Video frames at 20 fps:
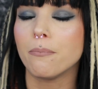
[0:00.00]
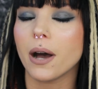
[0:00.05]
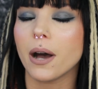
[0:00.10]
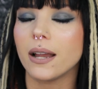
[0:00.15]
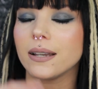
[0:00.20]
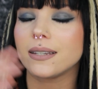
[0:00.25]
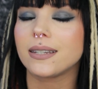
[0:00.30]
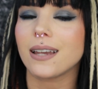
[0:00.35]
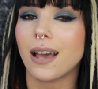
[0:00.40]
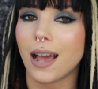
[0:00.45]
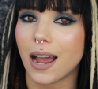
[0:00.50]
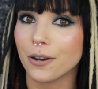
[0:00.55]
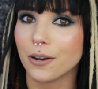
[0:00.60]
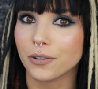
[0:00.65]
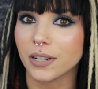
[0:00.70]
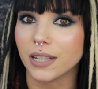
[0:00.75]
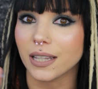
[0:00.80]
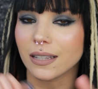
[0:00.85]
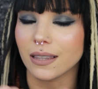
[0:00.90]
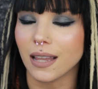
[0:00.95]
but I
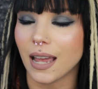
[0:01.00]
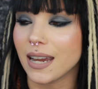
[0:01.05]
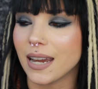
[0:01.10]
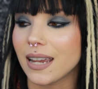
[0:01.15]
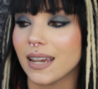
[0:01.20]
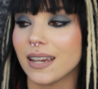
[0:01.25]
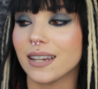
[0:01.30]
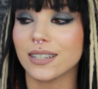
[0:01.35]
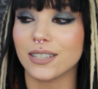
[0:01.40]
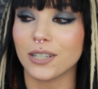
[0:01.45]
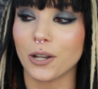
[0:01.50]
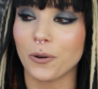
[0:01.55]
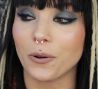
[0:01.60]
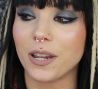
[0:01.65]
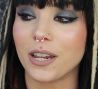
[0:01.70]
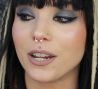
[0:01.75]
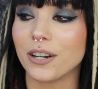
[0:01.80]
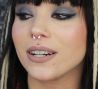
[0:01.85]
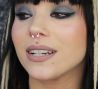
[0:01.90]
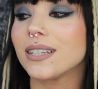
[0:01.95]
really like it. So
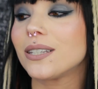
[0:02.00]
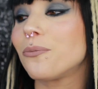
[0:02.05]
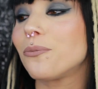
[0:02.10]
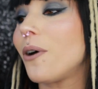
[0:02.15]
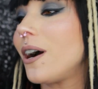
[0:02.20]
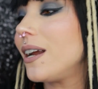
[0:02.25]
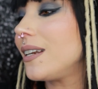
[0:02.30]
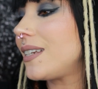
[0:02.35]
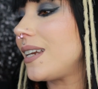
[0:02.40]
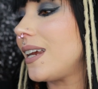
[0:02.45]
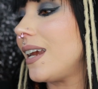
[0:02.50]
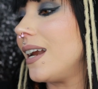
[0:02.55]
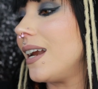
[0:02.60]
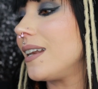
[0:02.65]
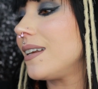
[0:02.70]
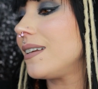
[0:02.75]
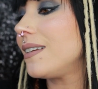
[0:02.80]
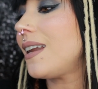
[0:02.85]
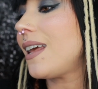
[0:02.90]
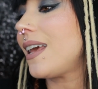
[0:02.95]
here is what
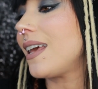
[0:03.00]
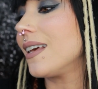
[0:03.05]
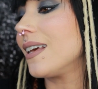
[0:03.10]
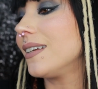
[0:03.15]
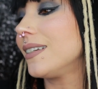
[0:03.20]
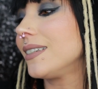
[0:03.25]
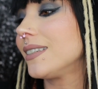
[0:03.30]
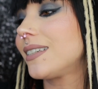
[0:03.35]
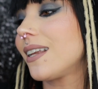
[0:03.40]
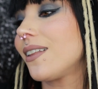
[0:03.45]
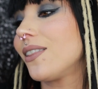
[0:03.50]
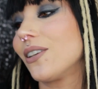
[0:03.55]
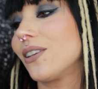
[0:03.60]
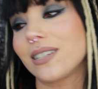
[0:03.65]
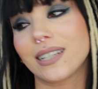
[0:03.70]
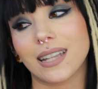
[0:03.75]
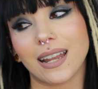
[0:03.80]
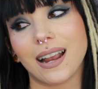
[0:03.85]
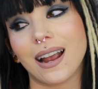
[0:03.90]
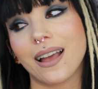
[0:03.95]
Hidden Hills
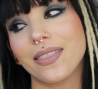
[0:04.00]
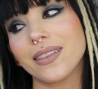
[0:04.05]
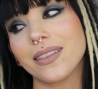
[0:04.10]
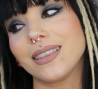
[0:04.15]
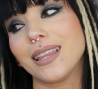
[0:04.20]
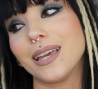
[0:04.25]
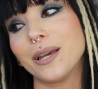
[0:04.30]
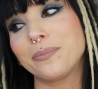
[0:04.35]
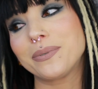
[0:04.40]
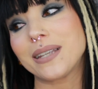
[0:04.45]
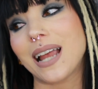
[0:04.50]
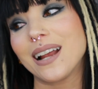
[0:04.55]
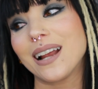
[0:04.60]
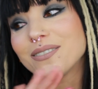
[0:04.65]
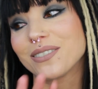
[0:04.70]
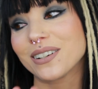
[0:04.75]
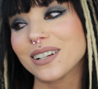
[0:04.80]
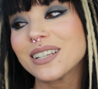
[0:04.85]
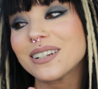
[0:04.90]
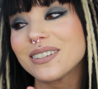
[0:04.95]
looks like on the lips. I
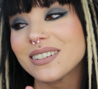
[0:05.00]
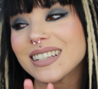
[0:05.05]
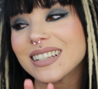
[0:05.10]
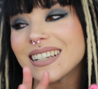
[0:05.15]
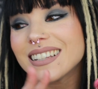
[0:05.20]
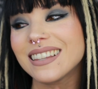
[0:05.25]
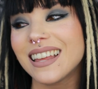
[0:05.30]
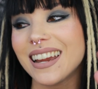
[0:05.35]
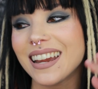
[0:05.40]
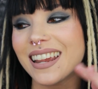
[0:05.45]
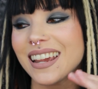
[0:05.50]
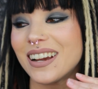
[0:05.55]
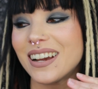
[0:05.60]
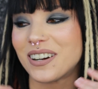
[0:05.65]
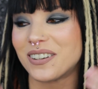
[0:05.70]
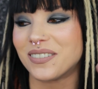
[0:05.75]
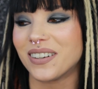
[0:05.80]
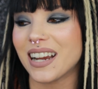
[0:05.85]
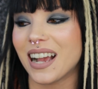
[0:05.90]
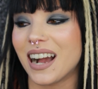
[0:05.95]
really, really like it.
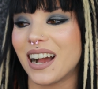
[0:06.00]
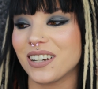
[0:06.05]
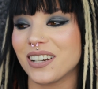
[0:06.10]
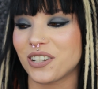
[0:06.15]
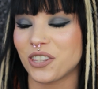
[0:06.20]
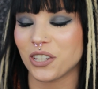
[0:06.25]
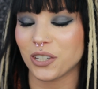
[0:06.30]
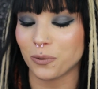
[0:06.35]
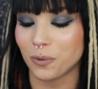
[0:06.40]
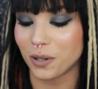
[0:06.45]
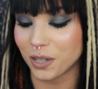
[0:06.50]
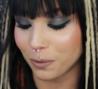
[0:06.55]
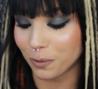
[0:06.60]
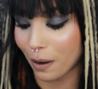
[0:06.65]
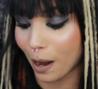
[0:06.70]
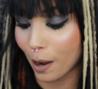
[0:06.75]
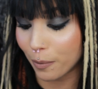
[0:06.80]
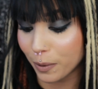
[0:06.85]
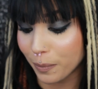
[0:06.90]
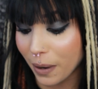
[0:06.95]
Oh my gosh, this one's
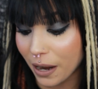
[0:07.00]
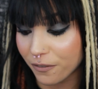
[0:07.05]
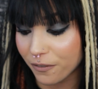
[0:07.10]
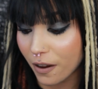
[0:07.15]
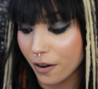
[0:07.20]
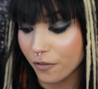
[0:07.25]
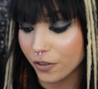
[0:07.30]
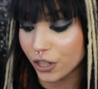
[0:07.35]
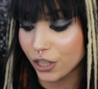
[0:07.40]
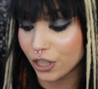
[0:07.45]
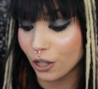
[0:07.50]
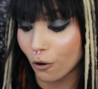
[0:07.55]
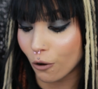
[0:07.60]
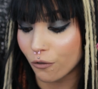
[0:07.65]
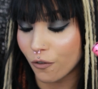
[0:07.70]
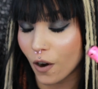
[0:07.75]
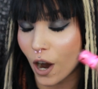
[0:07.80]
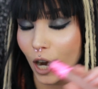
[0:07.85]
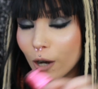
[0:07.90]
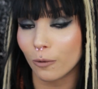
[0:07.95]
probably my favorite favorite
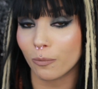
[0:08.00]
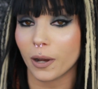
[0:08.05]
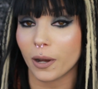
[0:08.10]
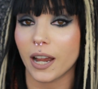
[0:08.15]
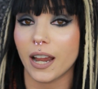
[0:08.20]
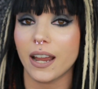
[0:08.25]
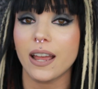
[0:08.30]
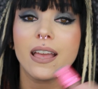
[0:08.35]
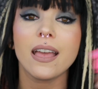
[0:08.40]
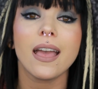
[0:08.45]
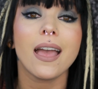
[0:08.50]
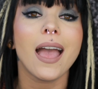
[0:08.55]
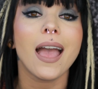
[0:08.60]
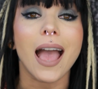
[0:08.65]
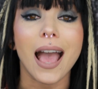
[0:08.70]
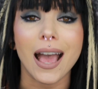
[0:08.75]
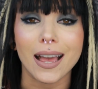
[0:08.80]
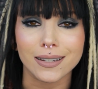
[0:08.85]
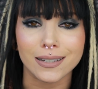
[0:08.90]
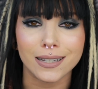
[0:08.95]
so far, but
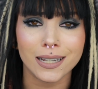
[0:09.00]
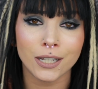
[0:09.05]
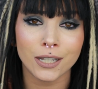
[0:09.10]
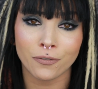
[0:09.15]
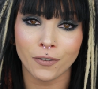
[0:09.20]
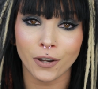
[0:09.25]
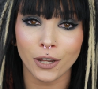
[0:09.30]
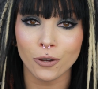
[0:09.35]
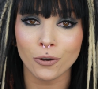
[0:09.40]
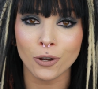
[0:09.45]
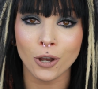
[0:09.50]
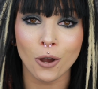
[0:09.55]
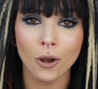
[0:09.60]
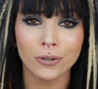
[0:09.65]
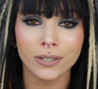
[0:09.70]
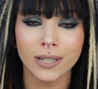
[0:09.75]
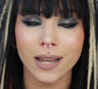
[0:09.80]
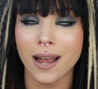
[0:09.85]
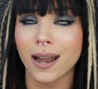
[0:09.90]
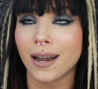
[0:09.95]
as this video
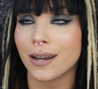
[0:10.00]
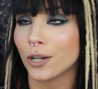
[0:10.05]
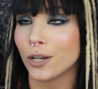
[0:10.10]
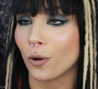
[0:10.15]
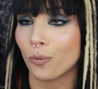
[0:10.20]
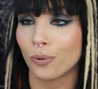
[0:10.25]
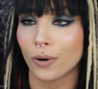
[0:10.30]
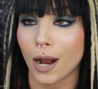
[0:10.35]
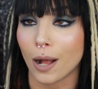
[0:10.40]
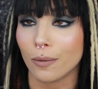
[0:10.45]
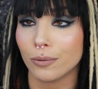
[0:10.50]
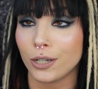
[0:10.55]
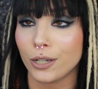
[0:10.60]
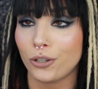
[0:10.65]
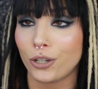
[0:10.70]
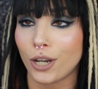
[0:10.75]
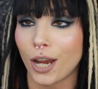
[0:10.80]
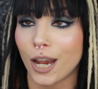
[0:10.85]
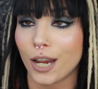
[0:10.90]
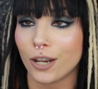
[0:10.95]
goes on, it'll
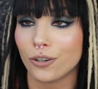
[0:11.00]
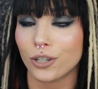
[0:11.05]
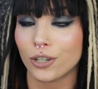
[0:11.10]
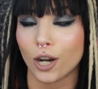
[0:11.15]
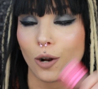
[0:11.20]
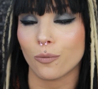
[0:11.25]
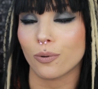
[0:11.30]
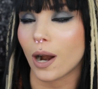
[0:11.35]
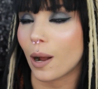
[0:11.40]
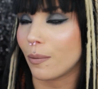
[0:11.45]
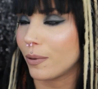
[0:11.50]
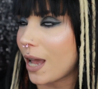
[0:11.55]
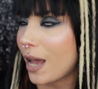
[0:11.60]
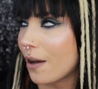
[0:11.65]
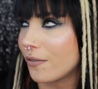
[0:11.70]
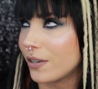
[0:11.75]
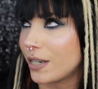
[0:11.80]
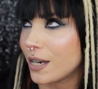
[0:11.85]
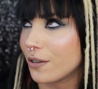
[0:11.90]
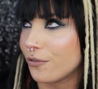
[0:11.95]
probably change and I'll probably
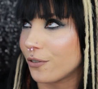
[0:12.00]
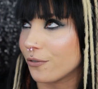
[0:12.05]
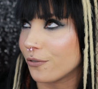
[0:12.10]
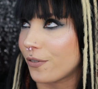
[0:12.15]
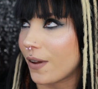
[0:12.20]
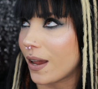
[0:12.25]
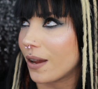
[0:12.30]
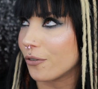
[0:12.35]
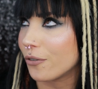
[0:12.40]
have a different